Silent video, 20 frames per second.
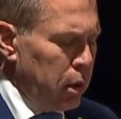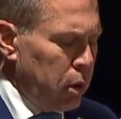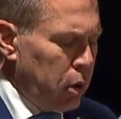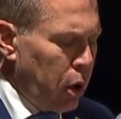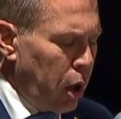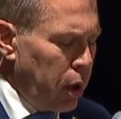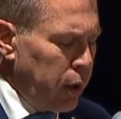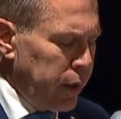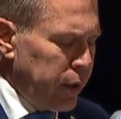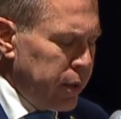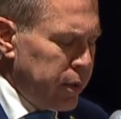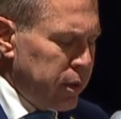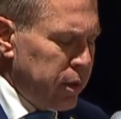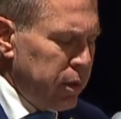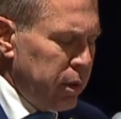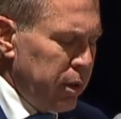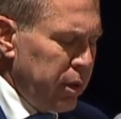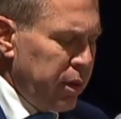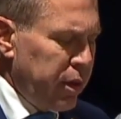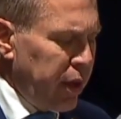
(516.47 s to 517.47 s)
Colleagues,
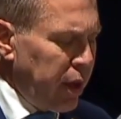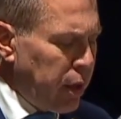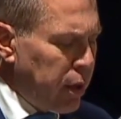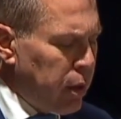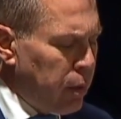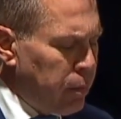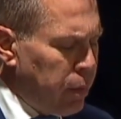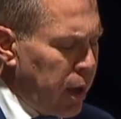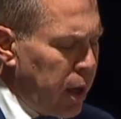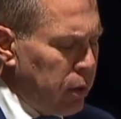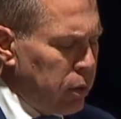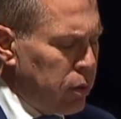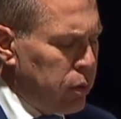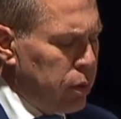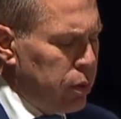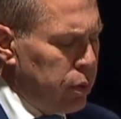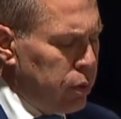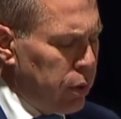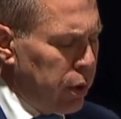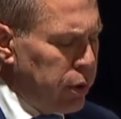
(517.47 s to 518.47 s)
think about
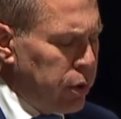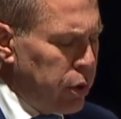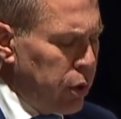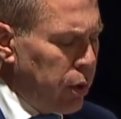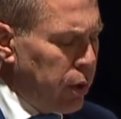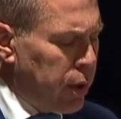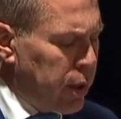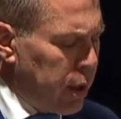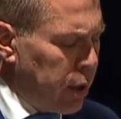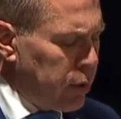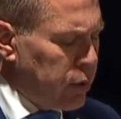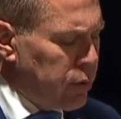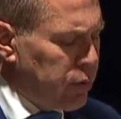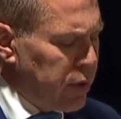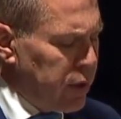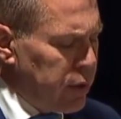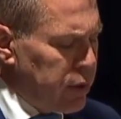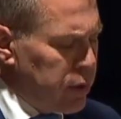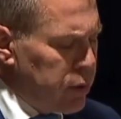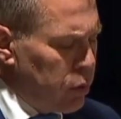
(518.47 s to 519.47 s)
what your
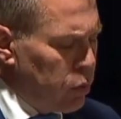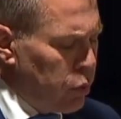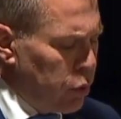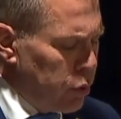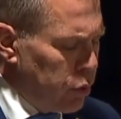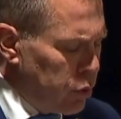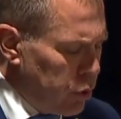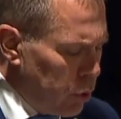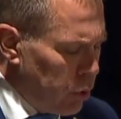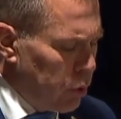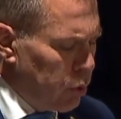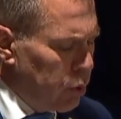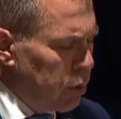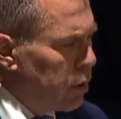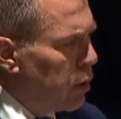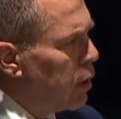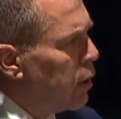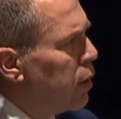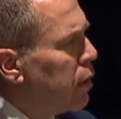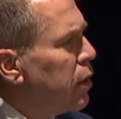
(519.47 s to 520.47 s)
countries would do
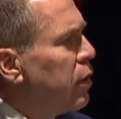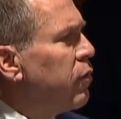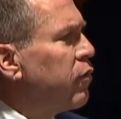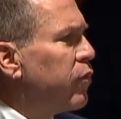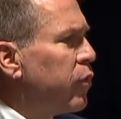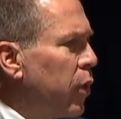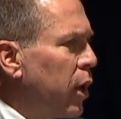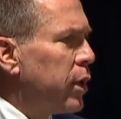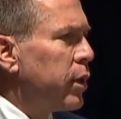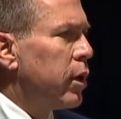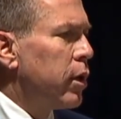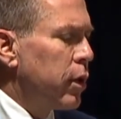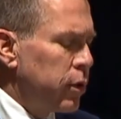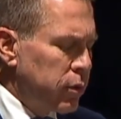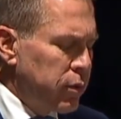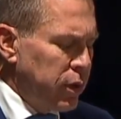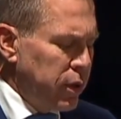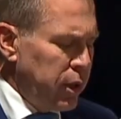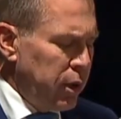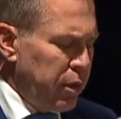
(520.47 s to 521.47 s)
if
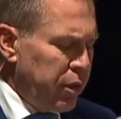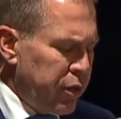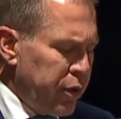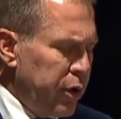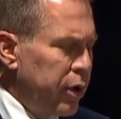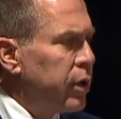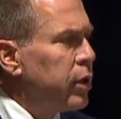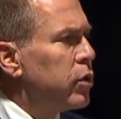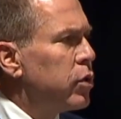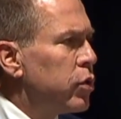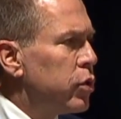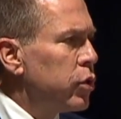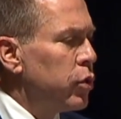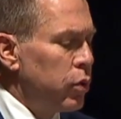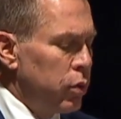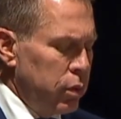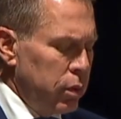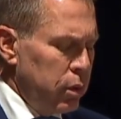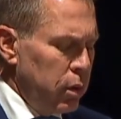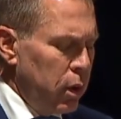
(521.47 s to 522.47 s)

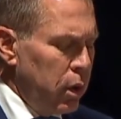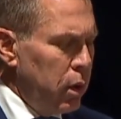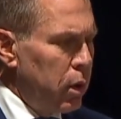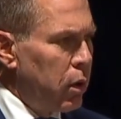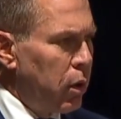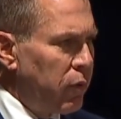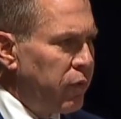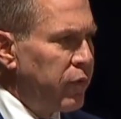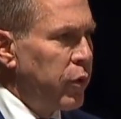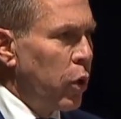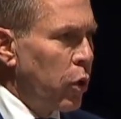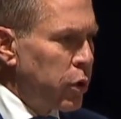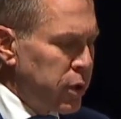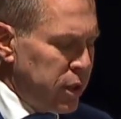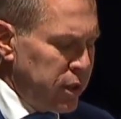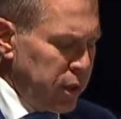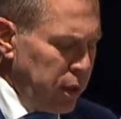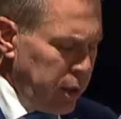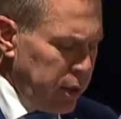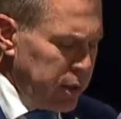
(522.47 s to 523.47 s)
132 of your
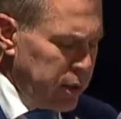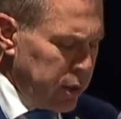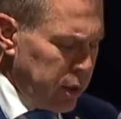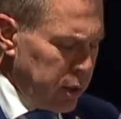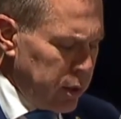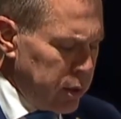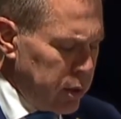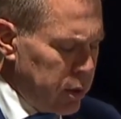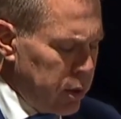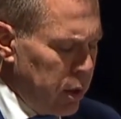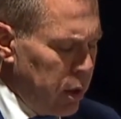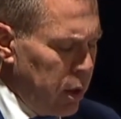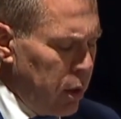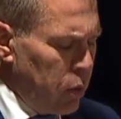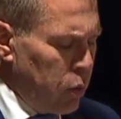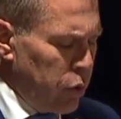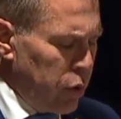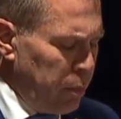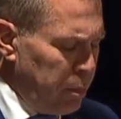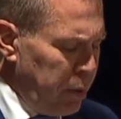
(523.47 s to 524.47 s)
citizens
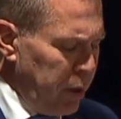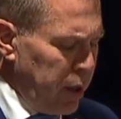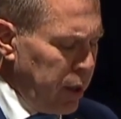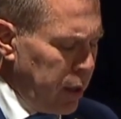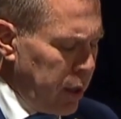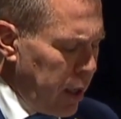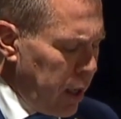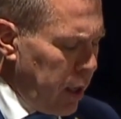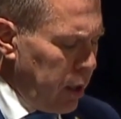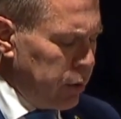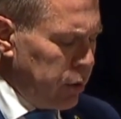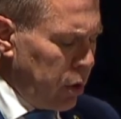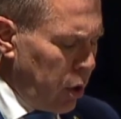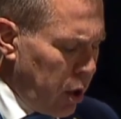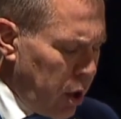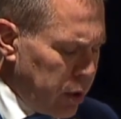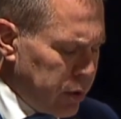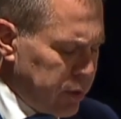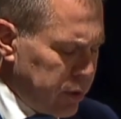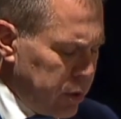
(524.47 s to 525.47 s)
were being held
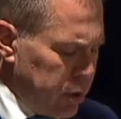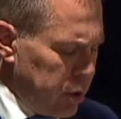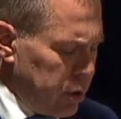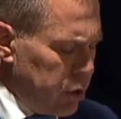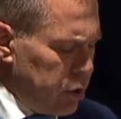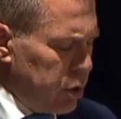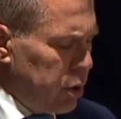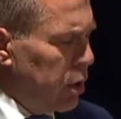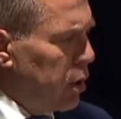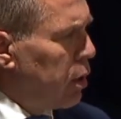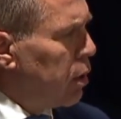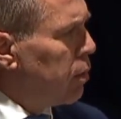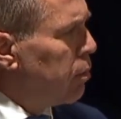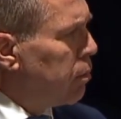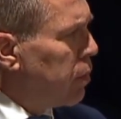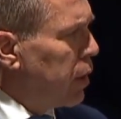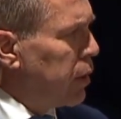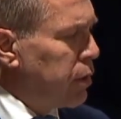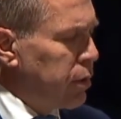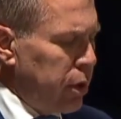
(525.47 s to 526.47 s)
hostage
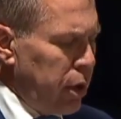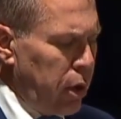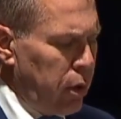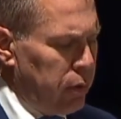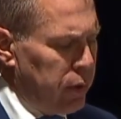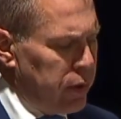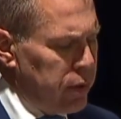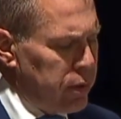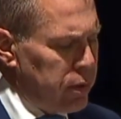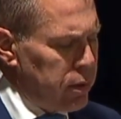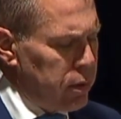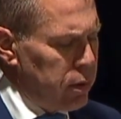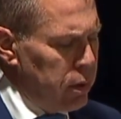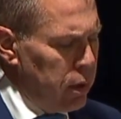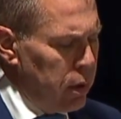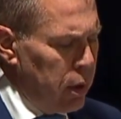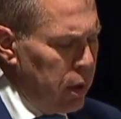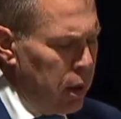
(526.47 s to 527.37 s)
by terrorists.